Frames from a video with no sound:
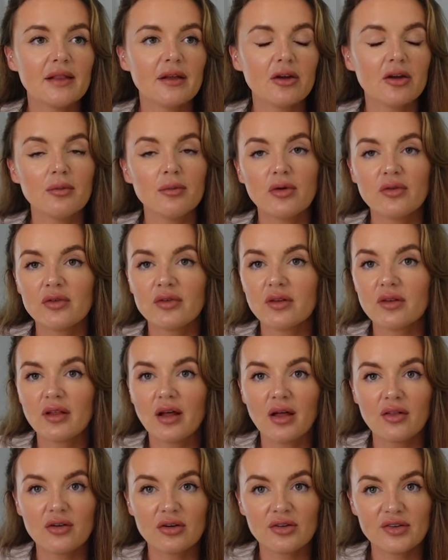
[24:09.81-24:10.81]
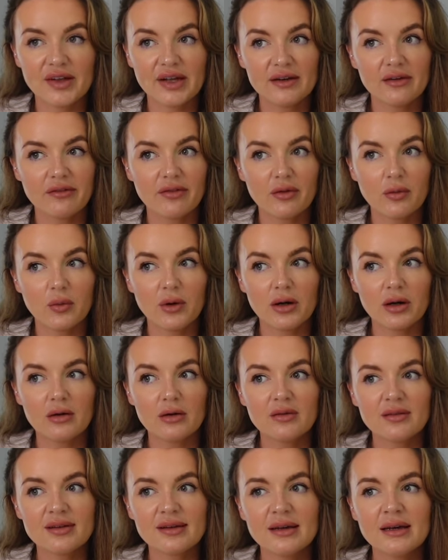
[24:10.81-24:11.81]
that you're moving to the other side of the
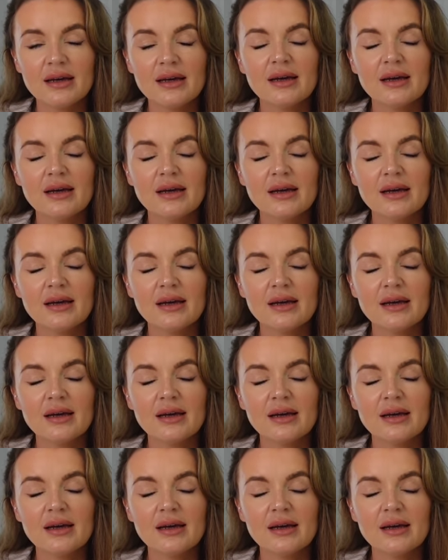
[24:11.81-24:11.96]
world